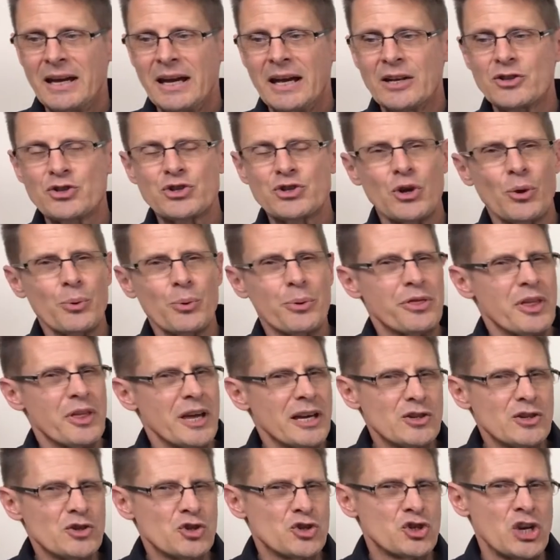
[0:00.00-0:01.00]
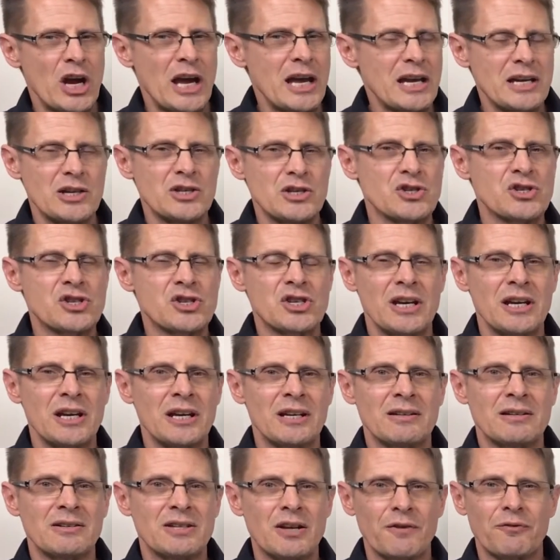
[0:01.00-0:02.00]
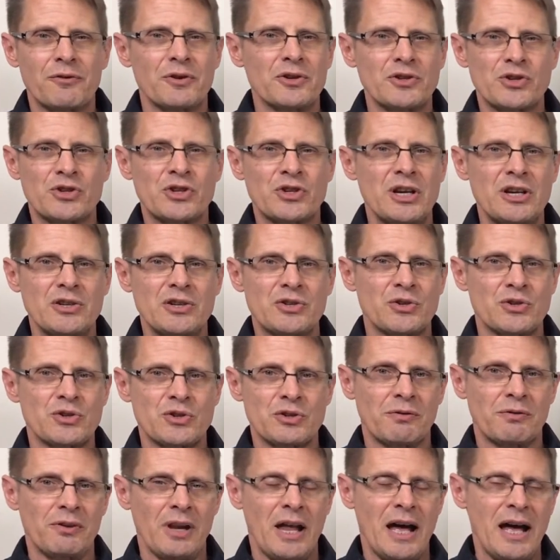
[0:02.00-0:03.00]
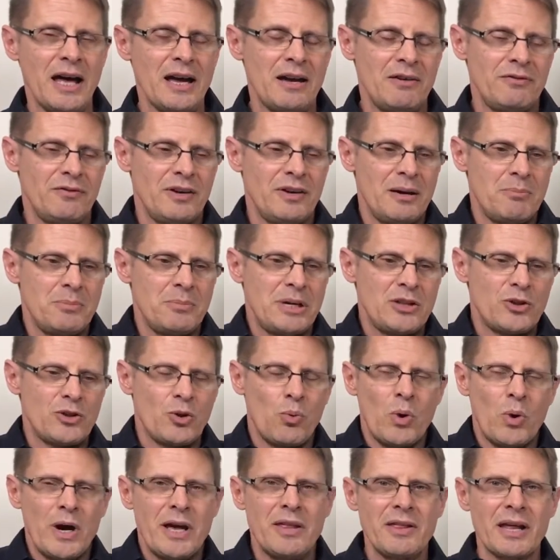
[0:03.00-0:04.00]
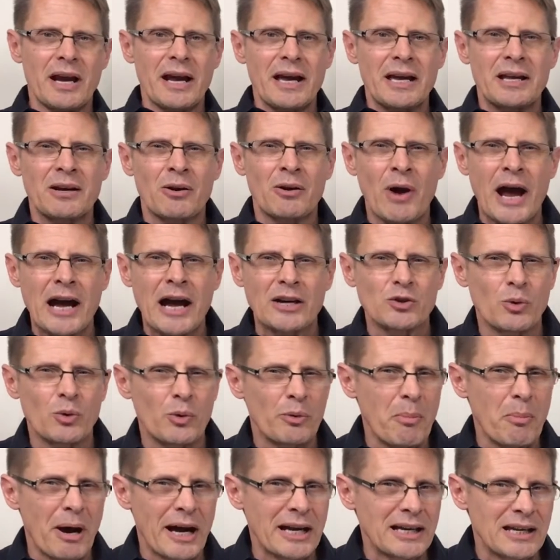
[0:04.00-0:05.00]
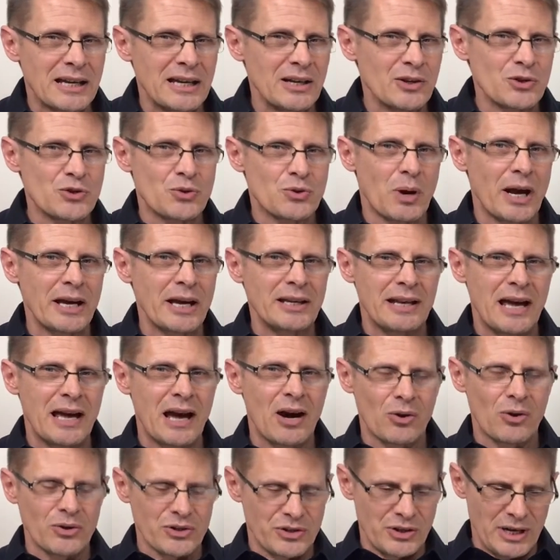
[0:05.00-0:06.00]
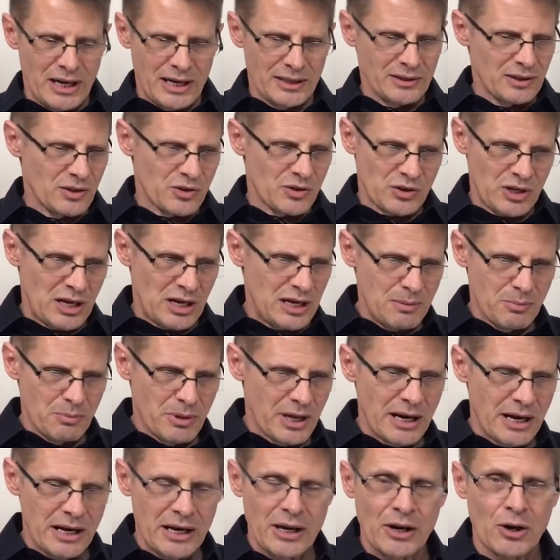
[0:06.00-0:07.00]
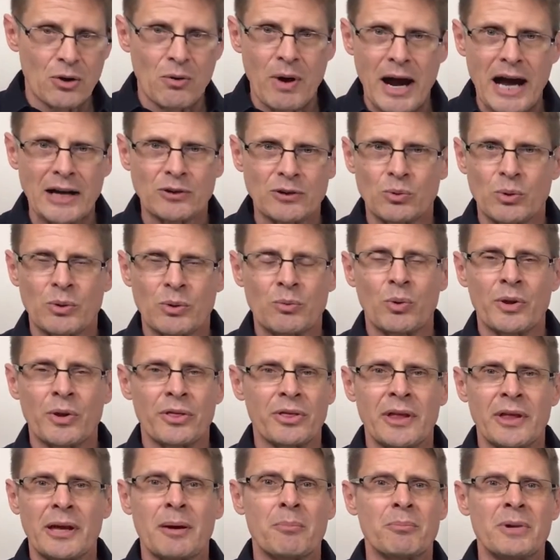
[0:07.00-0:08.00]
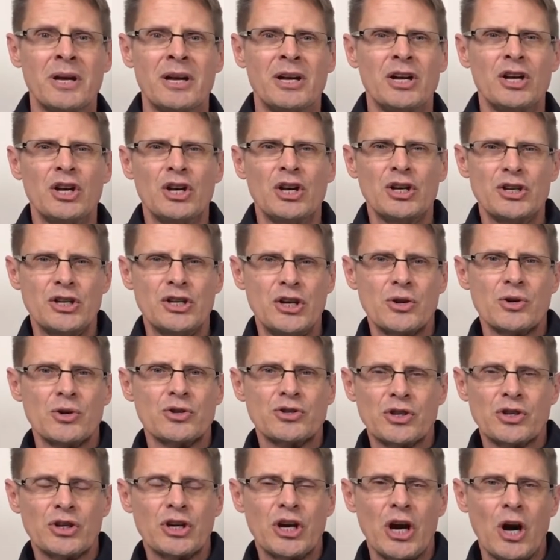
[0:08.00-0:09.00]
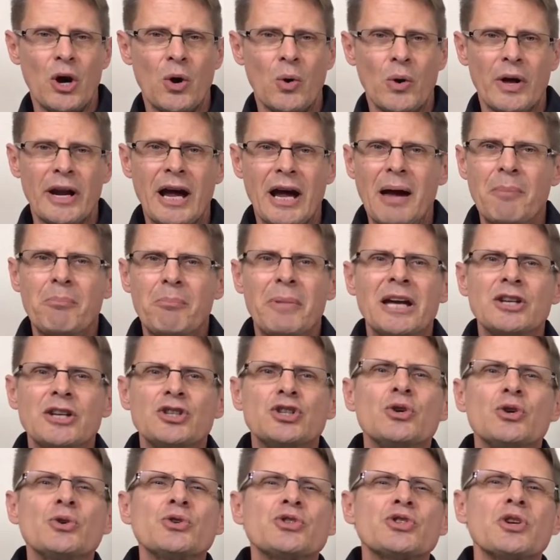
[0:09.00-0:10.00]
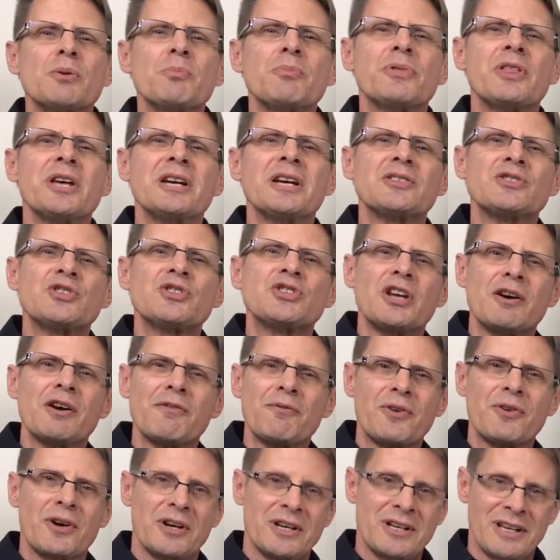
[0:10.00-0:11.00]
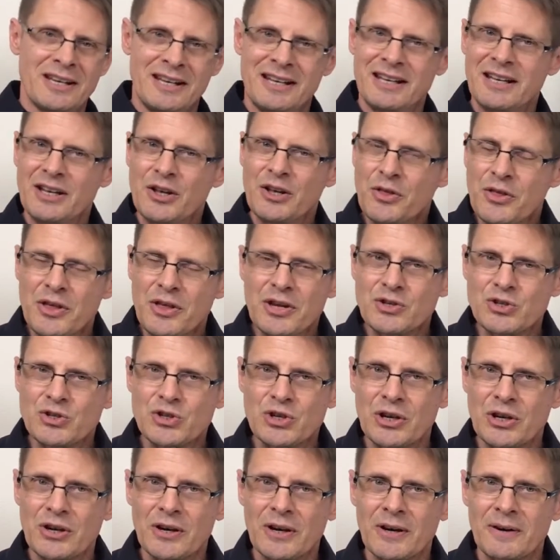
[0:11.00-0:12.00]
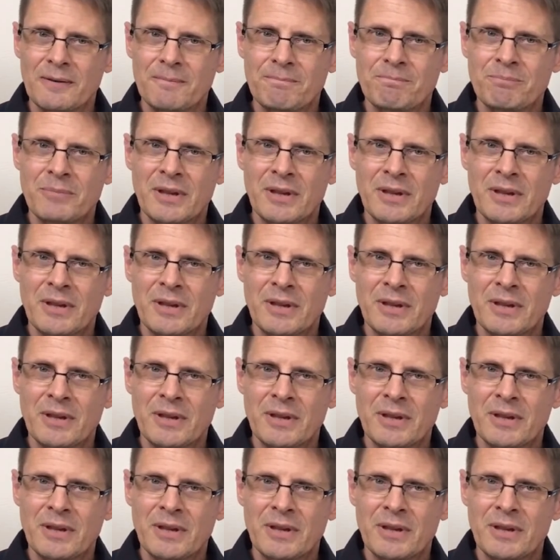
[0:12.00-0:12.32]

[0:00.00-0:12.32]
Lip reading: And so things change in different seasons of life. I mean, the way that I interact with my kids right now is not the same that I interacted with them years ago, and I may do some things different this year.